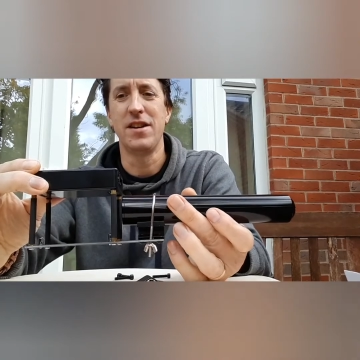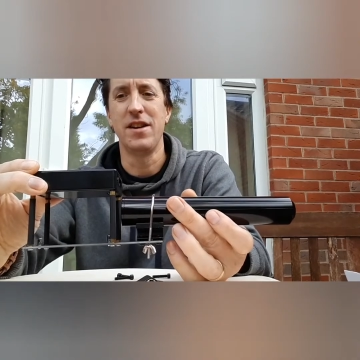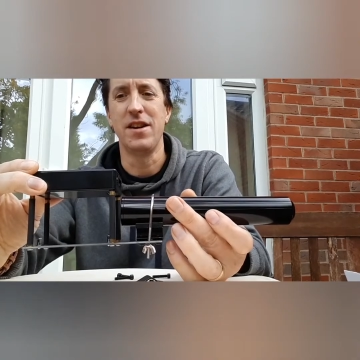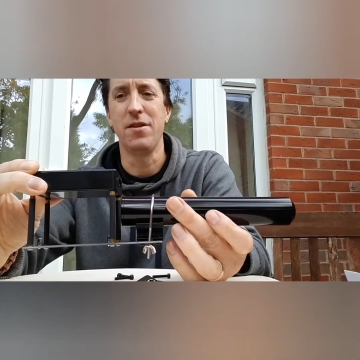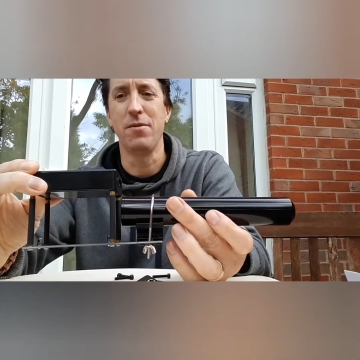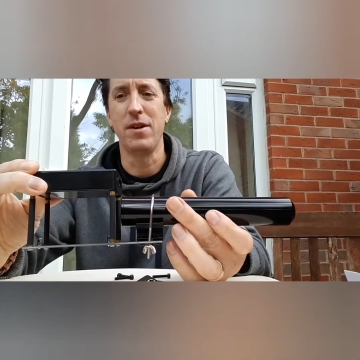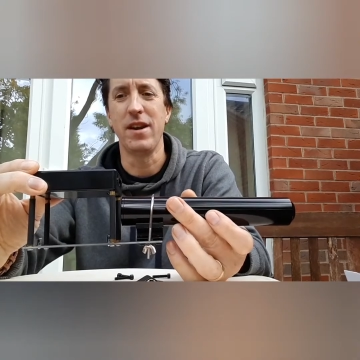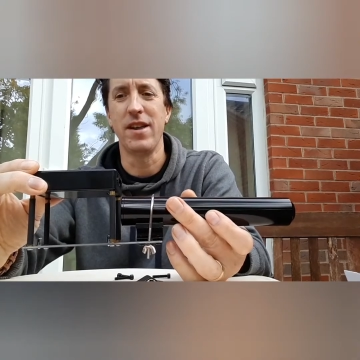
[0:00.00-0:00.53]
You
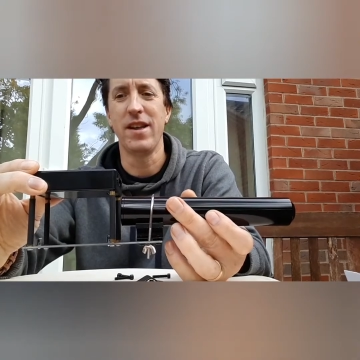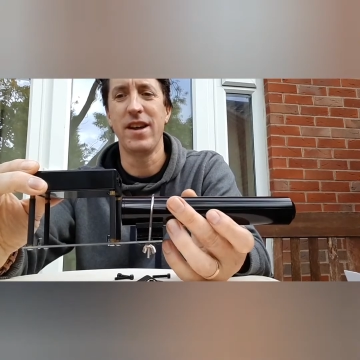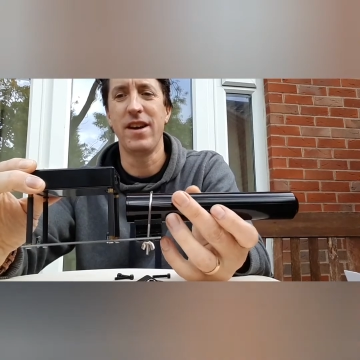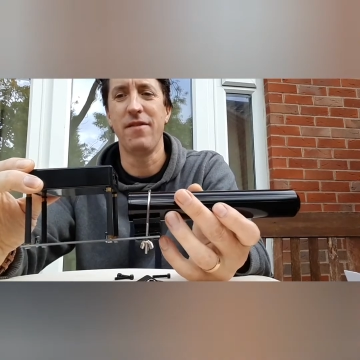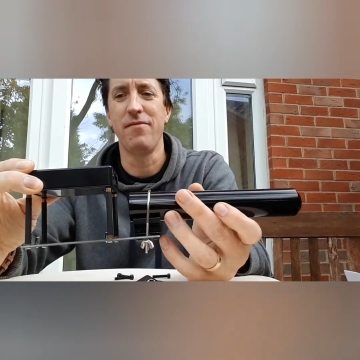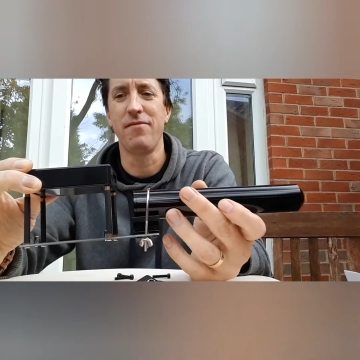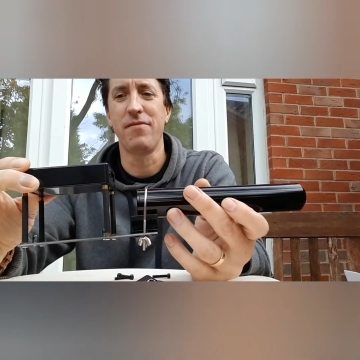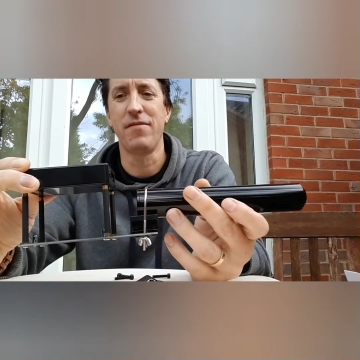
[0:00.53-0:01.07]
don't want it like
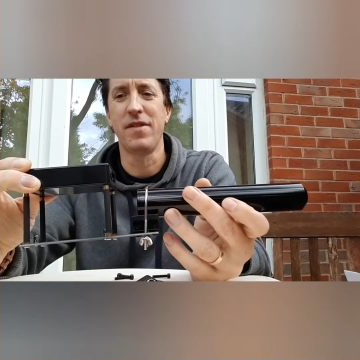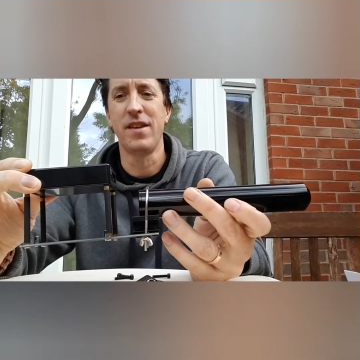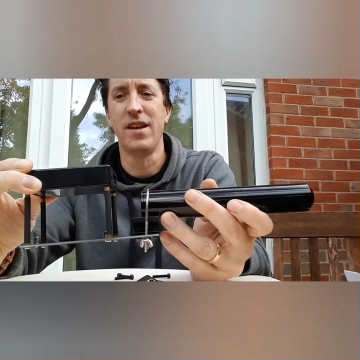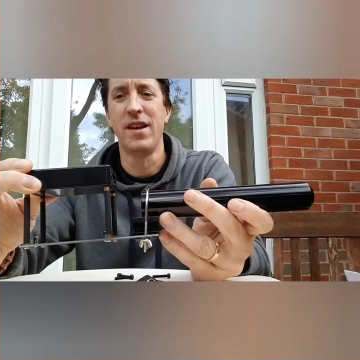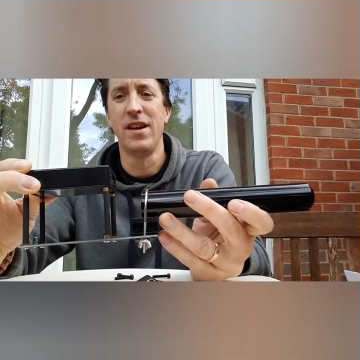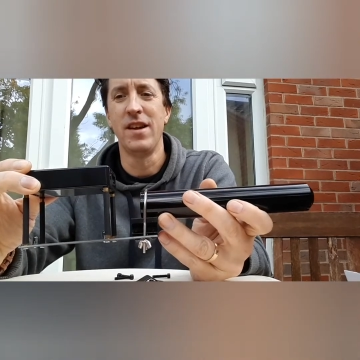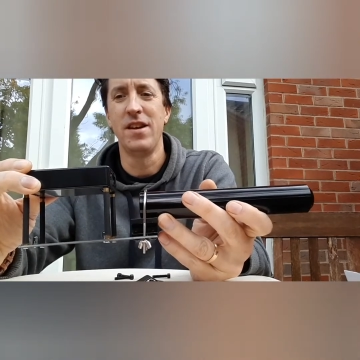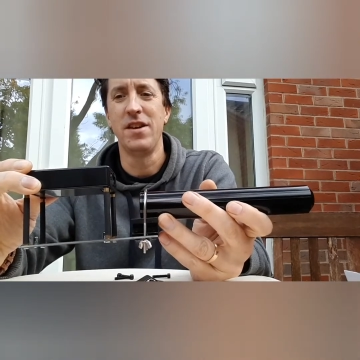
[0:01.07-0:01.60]
that.
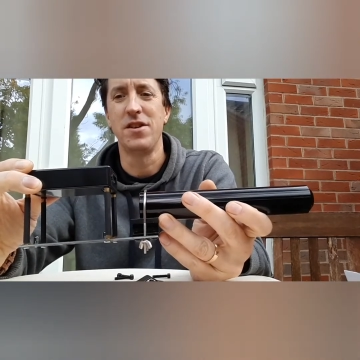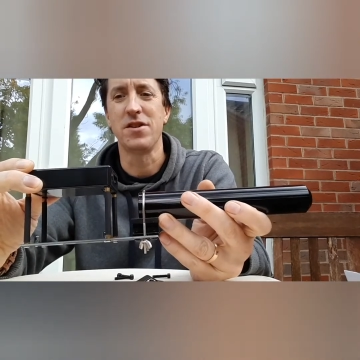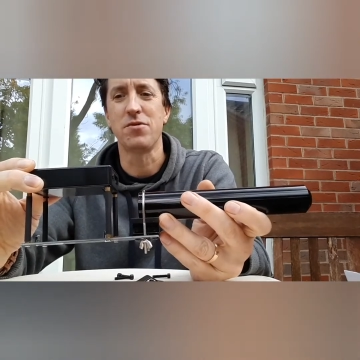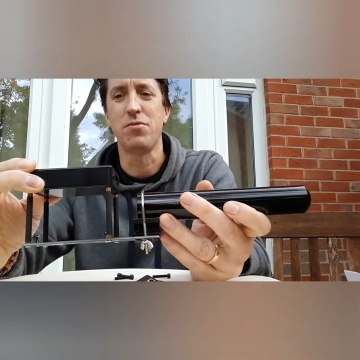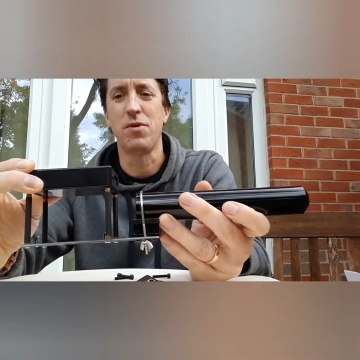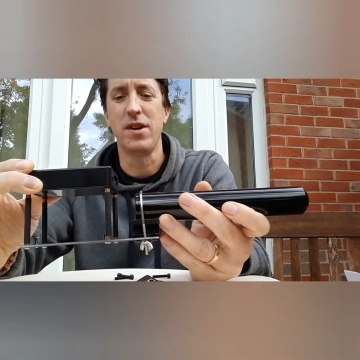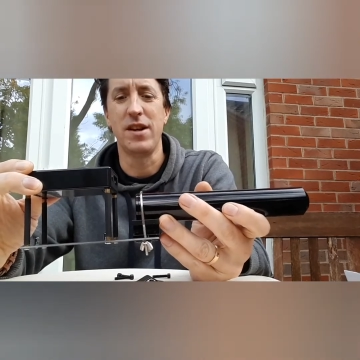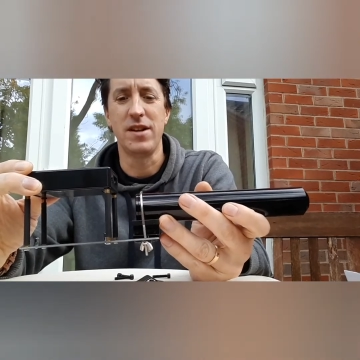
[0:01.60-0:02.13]
Just
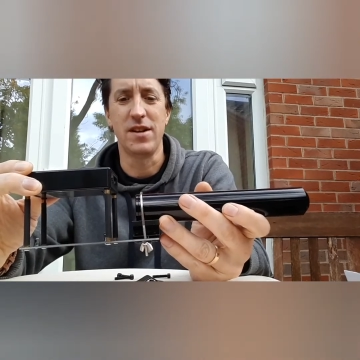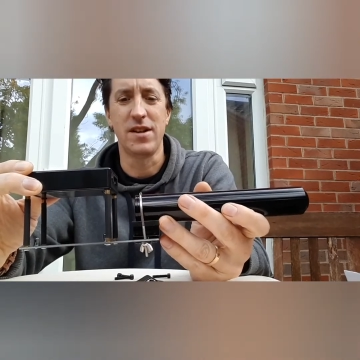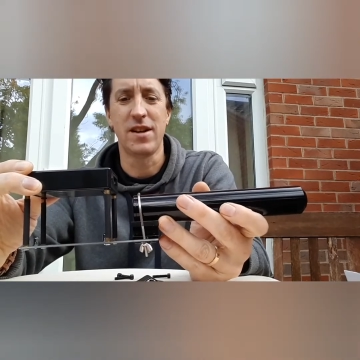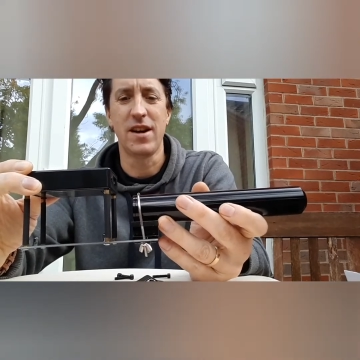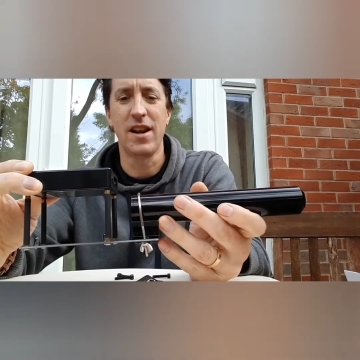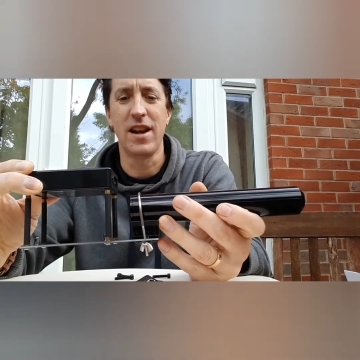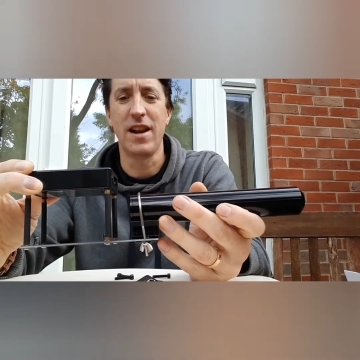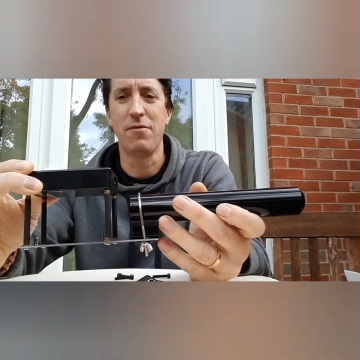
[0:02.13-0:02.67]
want it
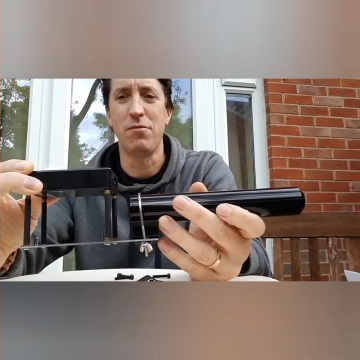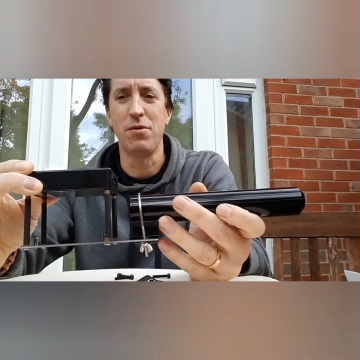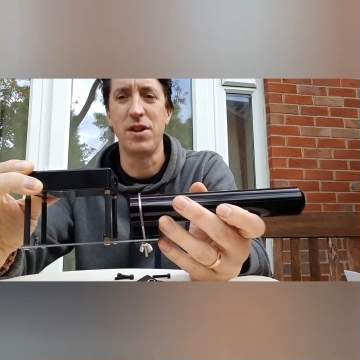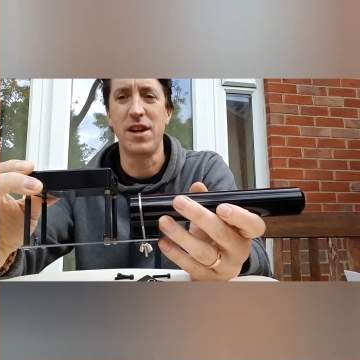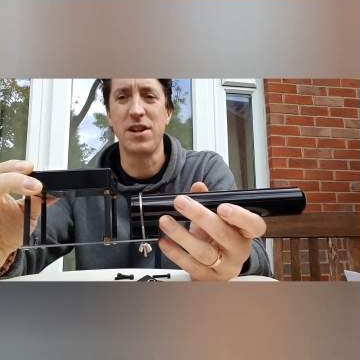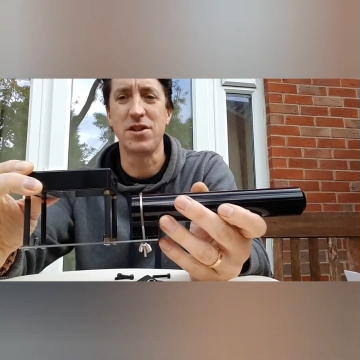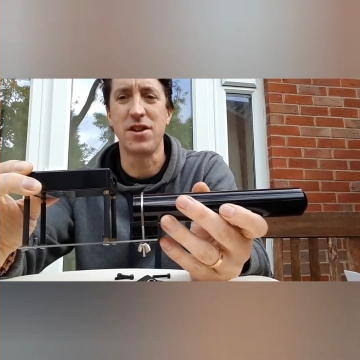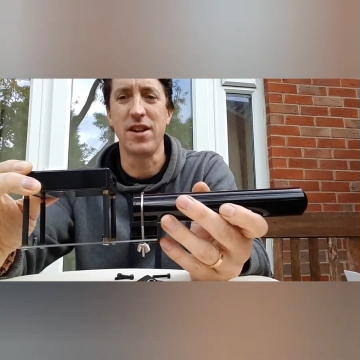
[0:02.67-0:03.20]
kind of level with
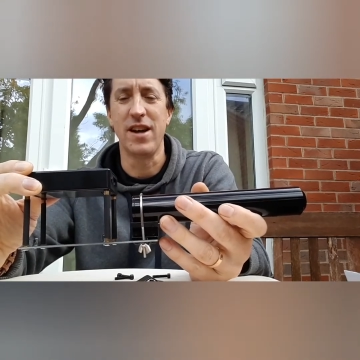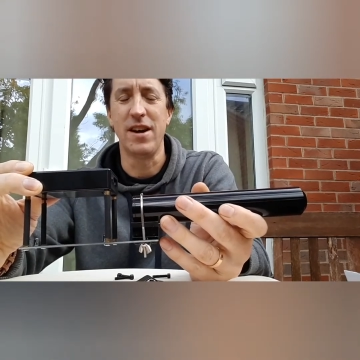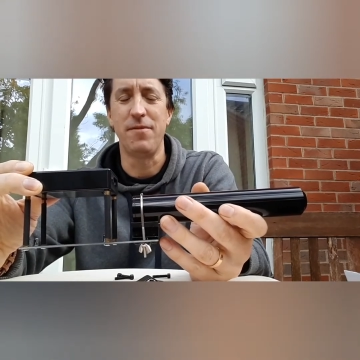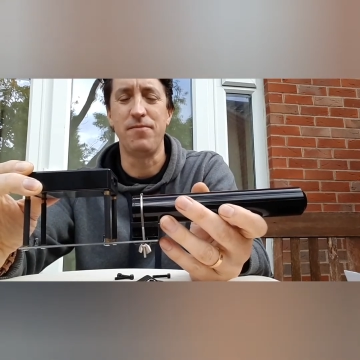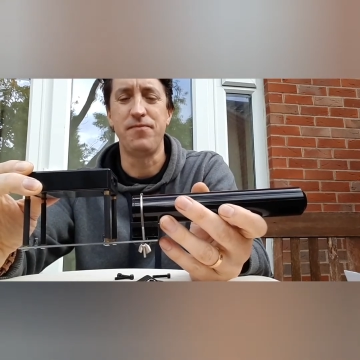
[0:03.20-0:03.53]
the edge like that.